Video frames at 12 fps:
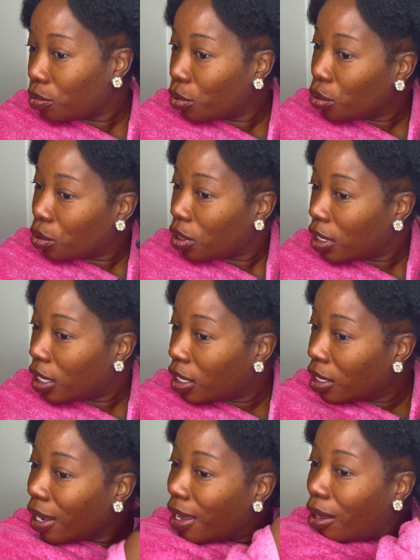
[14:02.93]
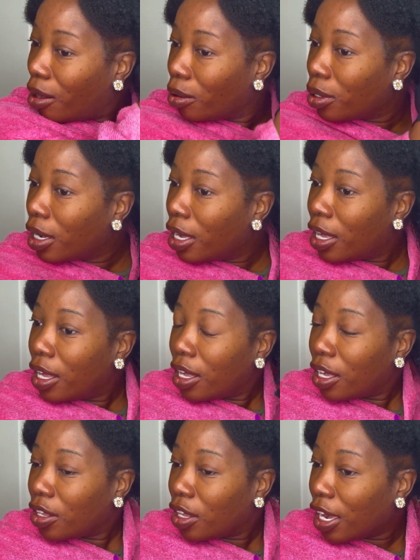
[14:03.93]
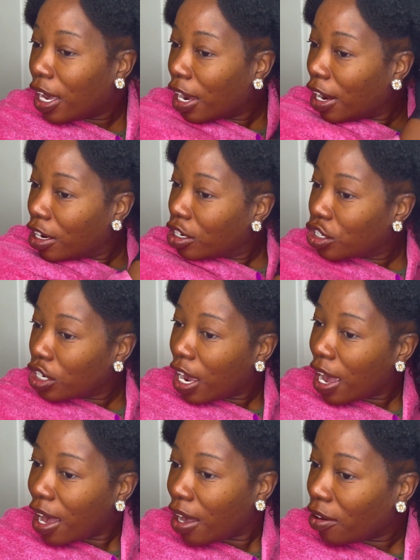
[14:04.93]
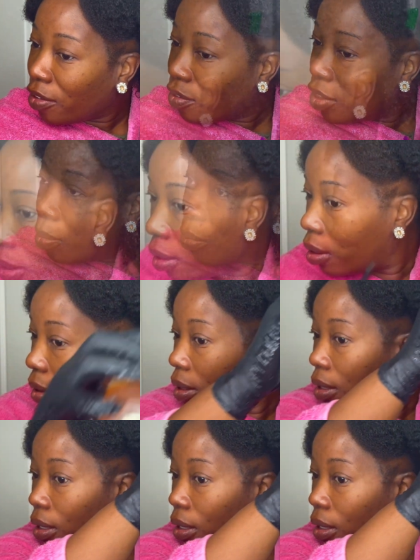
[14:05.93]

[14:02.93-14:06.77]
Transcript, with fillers: smoothing it down the hair shaft, the product.